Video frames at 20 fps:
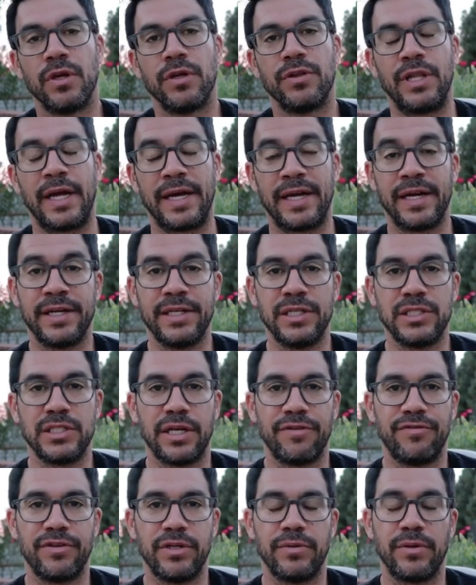
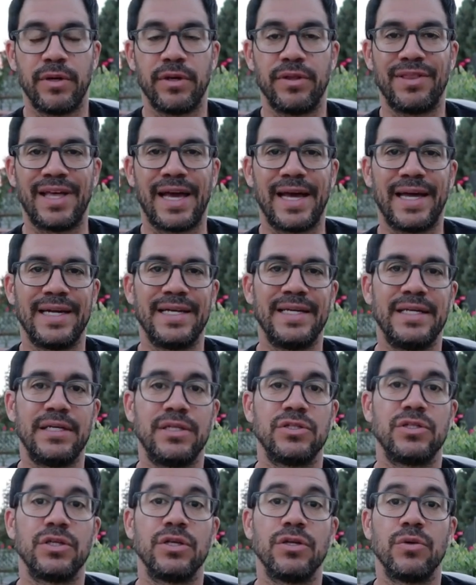$9.97, that
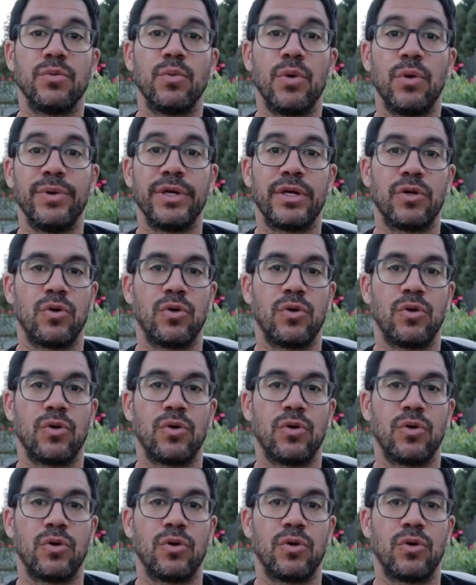is what we